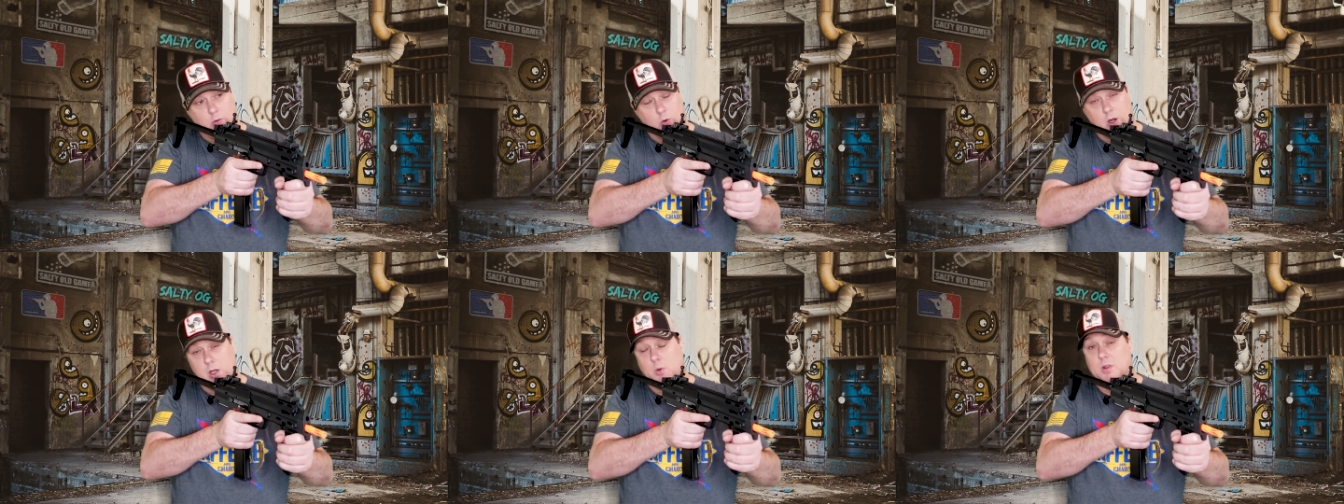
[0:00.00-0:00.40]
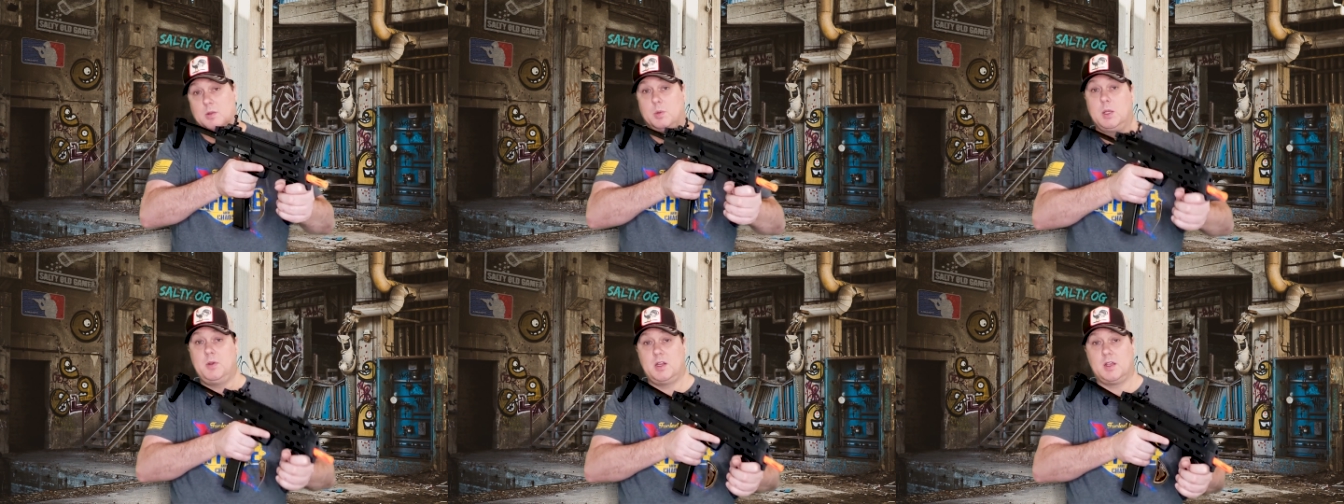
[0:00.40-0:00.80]
where you want
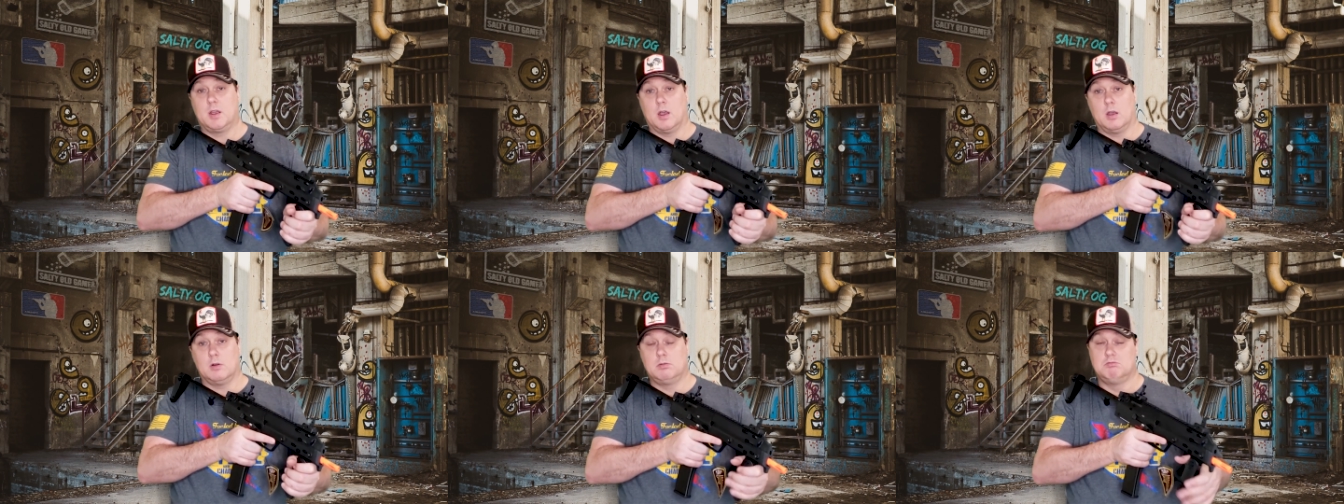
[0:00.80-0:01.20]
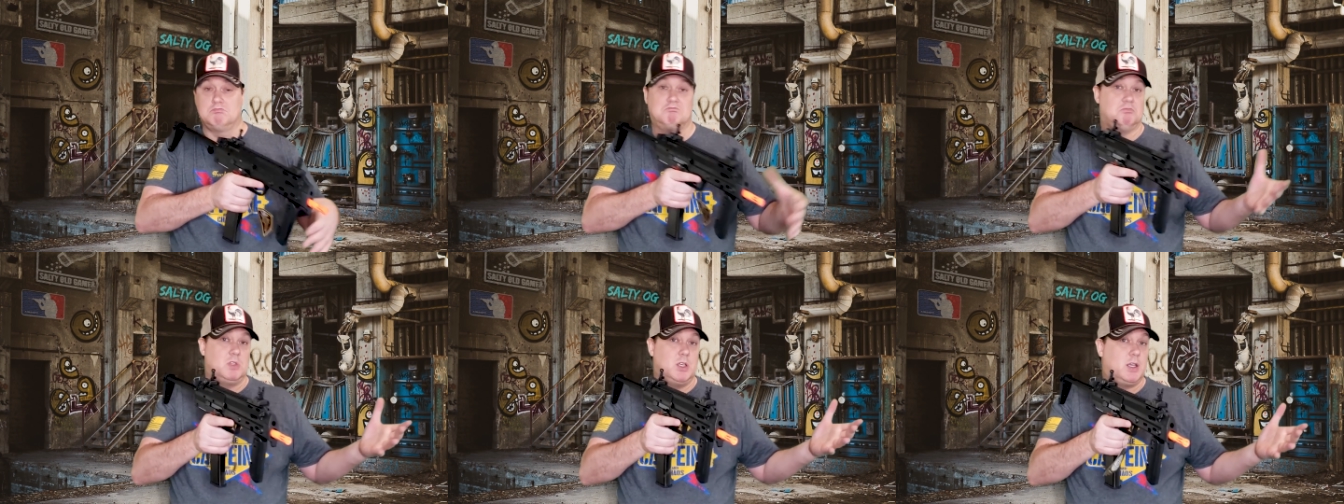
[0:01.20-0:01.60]
the BB to go,
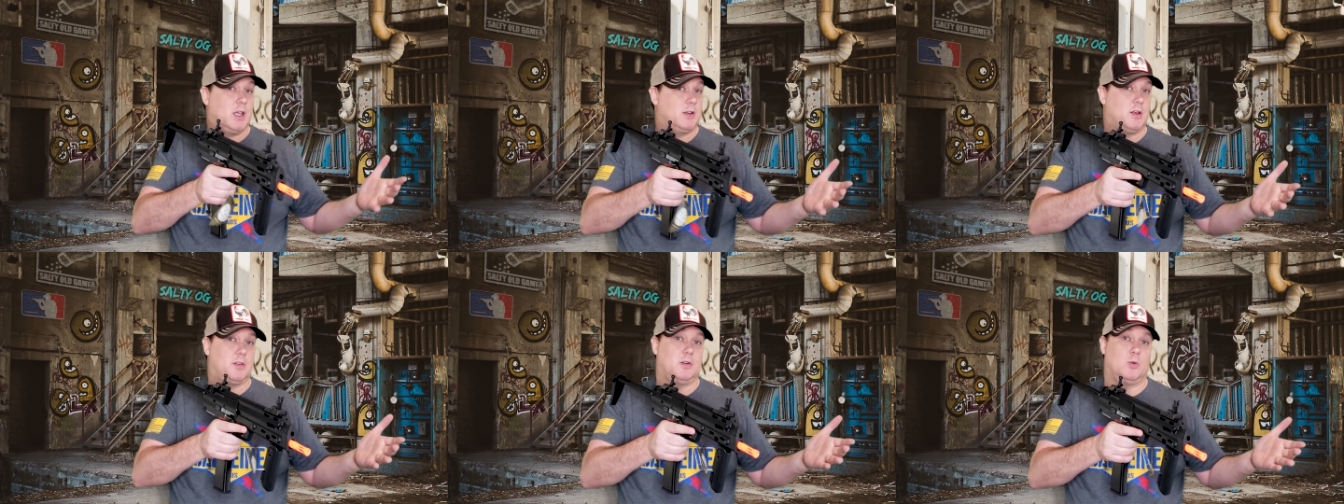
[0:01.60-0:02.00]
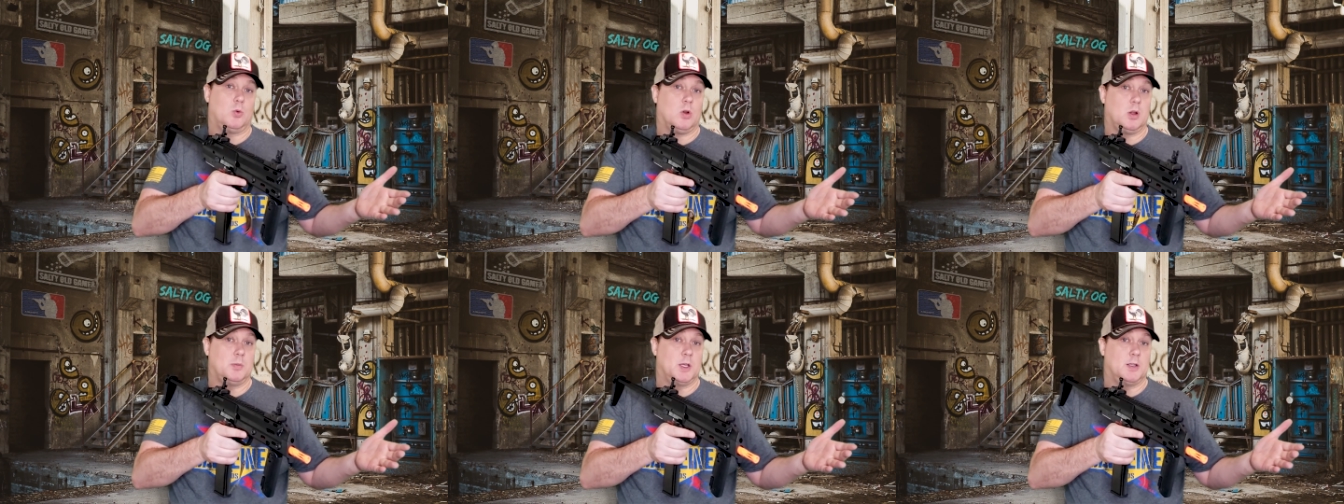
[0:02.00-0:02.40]
you got nothing to
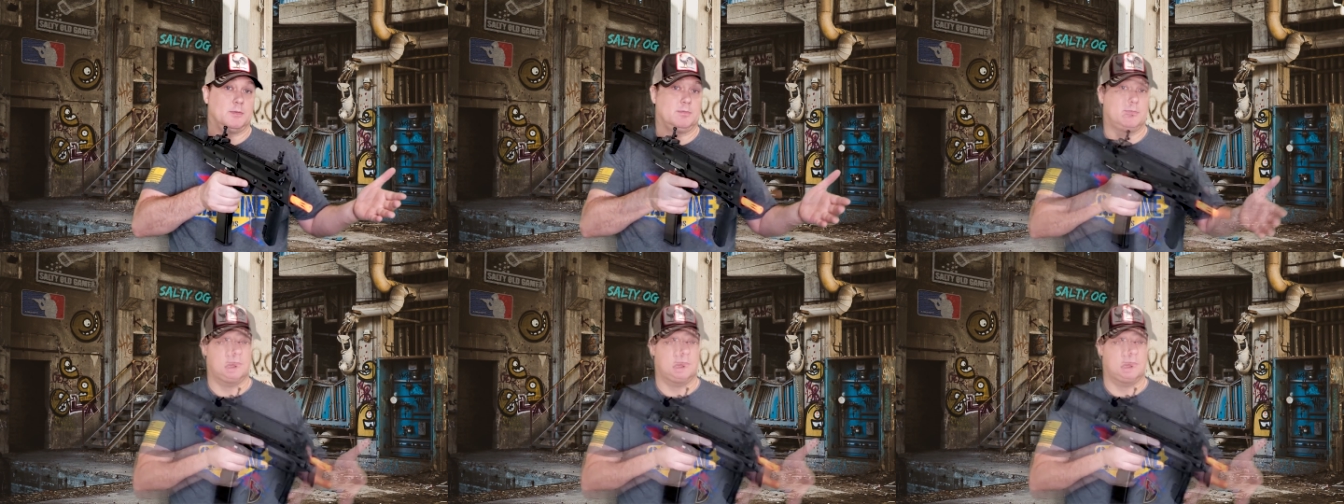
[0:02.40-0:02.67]
worry about.